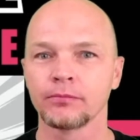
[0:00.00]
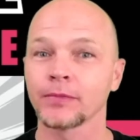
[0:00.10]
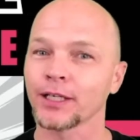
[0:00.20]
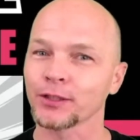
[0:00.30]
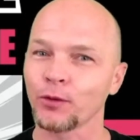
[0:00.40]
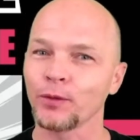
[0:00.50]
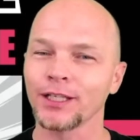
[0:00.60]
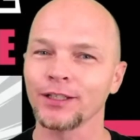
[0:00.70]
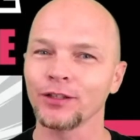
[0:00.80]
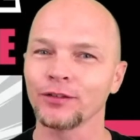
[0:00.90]
guess what we
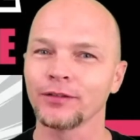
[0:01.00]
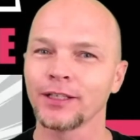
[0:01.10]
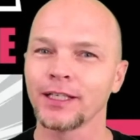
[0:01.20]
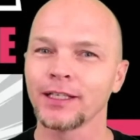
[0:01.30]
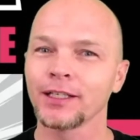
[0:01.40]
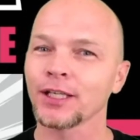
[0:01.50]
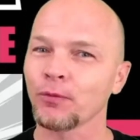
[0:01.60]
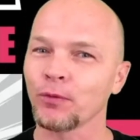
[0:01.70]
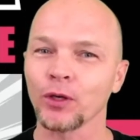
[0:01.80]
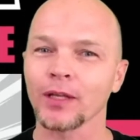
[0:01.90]
can do? If
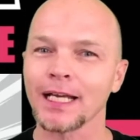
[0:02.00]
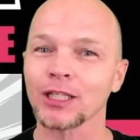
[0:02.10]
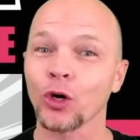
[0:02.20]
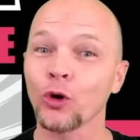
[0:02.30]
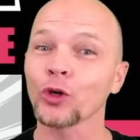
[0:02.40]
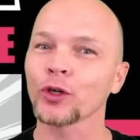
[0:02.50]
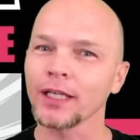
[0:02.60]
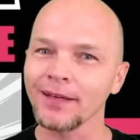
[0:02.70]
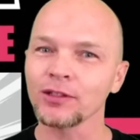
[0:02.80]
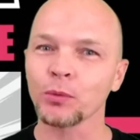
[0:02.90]
we don't like the order,
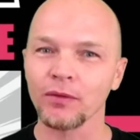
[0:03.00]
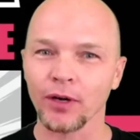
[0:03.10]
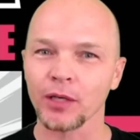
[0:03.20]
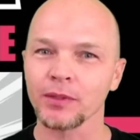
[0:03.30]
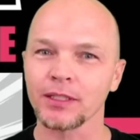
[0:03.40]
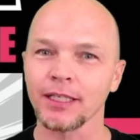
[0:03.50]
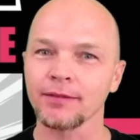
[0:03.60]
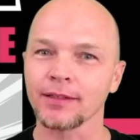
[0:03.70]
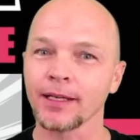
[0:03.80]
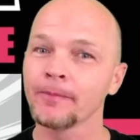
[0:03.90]
even though we've already received
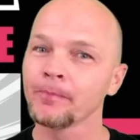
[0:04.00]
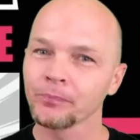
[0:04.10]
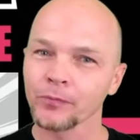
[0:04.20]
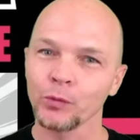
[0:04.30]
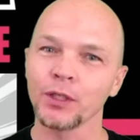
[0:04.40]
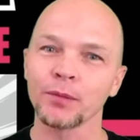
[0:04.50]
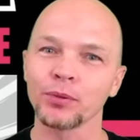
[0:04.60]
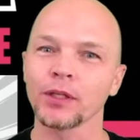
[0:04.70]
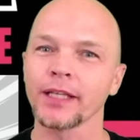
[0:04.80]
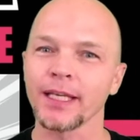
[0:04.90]
it, we can
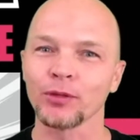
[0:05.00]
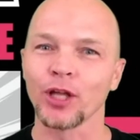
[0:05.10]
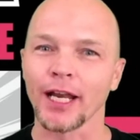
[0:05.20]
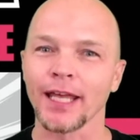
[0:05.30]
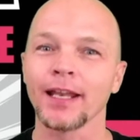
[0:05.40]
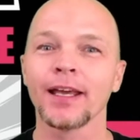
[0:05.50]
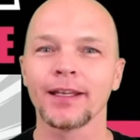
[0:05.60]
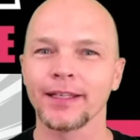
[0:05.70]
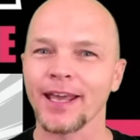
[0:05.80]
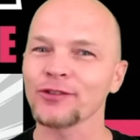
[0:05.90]
put a label on it,
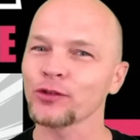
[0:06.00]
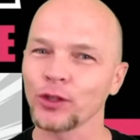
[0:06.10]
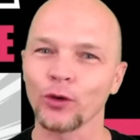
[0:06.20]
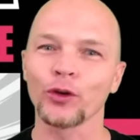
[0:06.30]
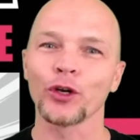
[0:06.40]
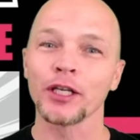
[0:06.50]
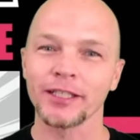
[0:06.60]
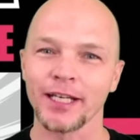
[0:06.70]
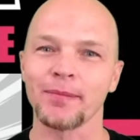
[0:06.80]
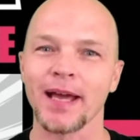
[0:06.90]
cancel the order,
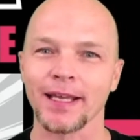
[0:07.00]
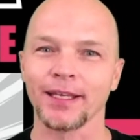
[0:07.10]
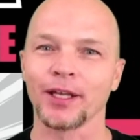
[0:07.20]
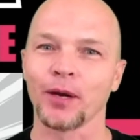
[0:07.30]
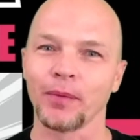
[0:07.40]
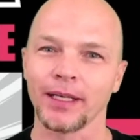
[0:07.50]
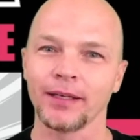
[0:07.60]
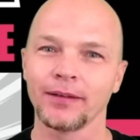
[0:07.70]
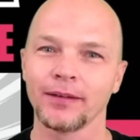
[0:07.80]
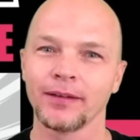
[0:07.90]
send it back, and get our money.
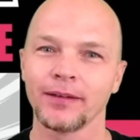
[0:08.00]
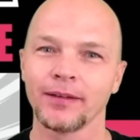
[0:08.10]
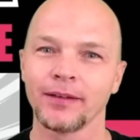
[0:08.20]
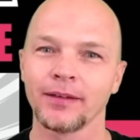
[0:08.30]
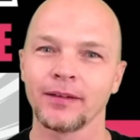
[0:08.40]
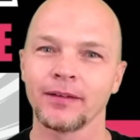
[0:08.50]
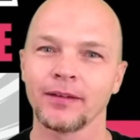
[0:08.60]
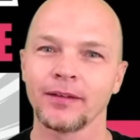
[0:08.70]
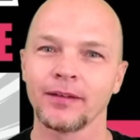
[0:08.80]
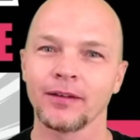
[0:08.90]

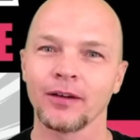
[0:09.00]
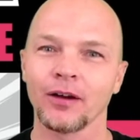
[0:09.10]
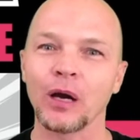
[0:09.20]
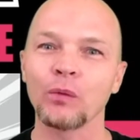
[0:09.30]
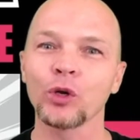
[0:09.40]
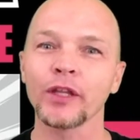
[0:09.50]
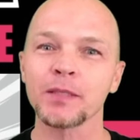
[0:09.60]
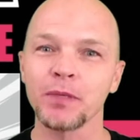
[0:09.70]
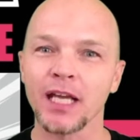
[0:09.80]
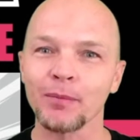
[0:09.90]
Our world has
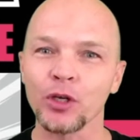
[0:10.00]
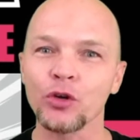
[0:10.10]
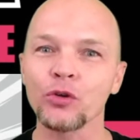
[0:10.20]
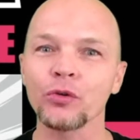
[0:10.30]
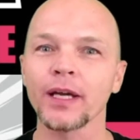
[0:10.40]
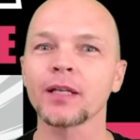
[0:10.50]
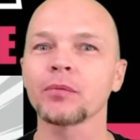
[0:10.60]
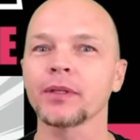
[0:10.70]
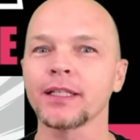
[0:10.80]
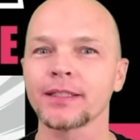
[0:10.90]
become
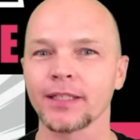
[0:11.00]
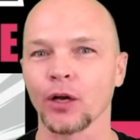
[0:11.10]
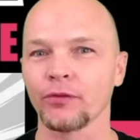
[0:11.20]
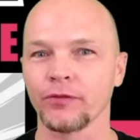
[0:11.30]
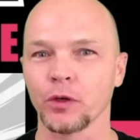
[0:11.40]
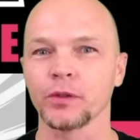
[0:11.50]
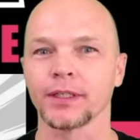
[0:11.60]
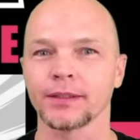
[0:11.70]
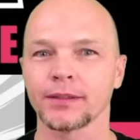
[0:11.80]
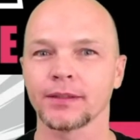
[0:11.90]
incredibly
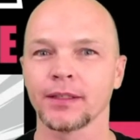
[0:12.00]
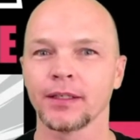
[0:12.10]
self-focused